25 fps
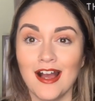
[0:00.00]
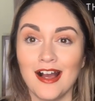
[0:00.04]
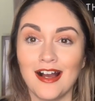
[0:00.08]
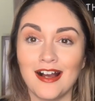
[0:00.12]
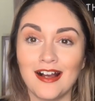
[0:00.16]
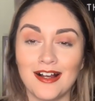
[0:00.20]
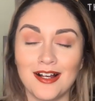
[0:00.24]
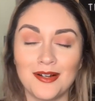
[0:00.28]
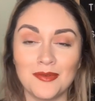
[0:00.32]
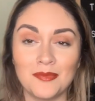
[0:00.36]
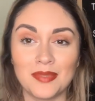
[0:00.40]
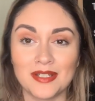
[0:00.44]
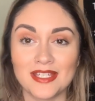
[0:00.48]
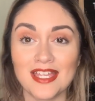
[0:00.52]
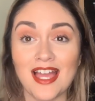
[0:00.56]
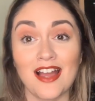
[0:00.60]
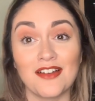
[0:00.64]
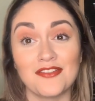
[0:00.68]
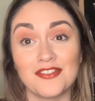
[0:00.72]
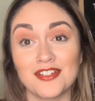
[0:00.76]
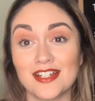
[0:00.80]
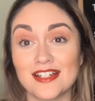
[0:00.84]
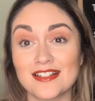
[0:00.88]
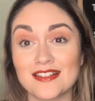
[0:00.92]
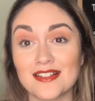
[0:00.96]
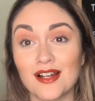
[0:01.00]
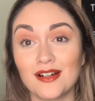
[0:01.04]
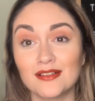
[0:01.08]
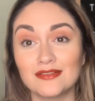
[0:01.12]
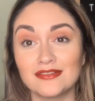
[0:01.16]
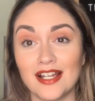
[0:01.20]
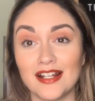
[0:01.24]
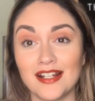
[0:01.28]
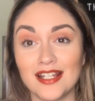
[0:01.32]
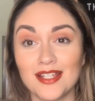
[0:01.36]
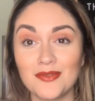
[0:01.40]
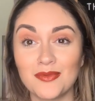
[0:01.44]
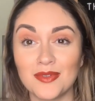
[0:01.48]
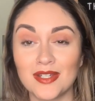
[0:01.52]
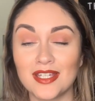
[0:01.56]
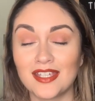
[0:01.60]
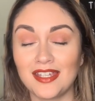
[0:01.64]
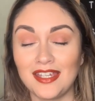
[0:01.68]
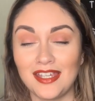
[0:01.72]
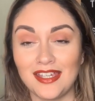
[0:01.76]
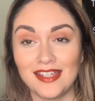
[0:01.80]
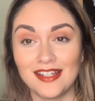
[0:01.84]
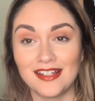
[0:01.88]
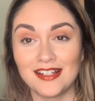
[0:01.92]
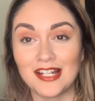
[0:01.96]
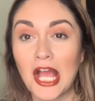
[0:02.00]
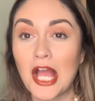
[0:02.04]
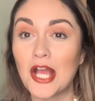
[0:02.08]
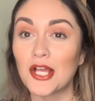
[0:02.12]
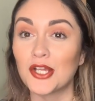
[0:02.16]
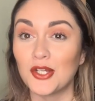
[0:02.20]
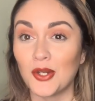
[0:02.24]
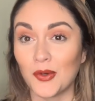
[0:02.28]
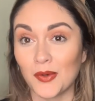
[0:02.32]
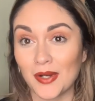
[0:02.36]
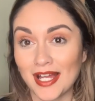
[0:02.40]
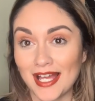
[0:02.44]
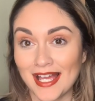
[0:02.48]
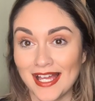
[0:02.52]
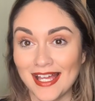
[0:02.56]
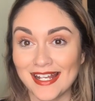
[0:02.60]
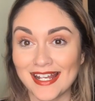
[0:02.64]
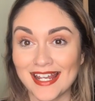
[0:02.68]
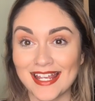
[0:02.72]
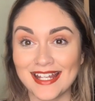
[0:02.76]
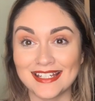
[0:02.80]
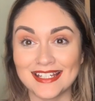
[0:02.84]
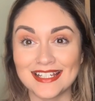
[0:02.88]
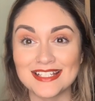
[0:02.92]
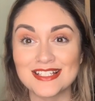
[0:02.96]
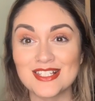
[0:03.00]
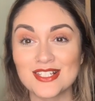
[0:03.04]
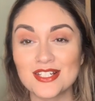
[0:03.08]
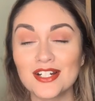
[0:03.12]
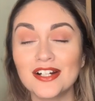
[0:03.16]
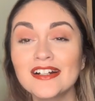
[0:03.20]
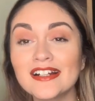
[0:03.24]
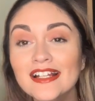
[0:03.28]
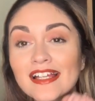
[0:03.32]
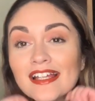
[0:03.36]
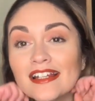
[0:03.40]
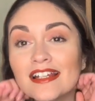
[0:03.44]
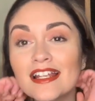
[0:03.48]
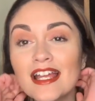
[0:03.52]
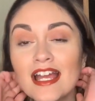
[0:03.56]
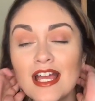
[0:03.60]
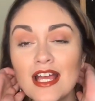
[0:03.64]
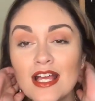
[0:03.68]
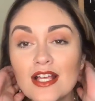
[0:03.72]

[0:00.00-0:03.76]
But yeah, if you guys are ready, we can go ahead and get started.